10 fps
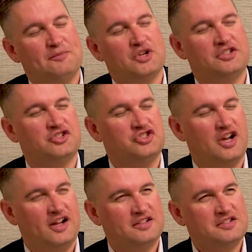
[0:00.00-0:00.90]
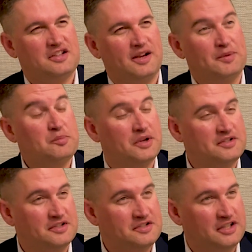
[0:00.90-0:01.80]
Justin Jahnz. I'm the
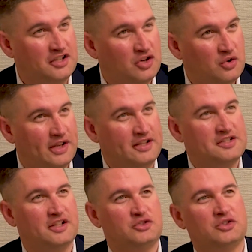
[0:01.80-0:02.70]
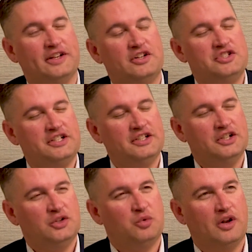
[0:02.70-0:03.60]
president and CEO at East Central Energy.
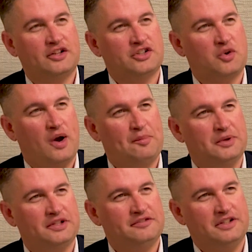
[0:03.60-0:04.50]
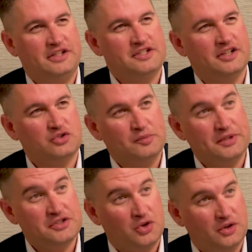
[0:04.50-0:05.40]
We're an electric cooperative in East Central
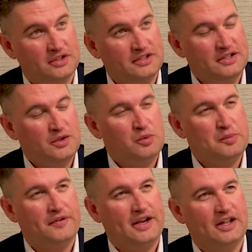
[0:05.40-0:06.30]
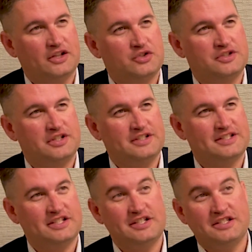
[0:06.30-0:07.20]
Minnesota. We provide electricity to
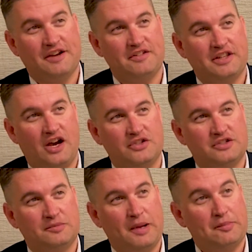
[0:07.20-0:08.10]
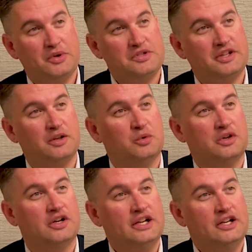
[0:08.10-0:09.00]
67,000 members, and
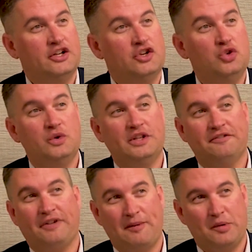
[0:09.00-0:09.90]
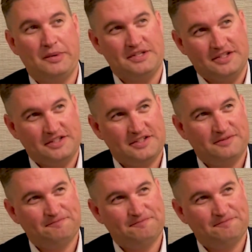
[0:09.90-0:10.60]
we're new in the fiber business.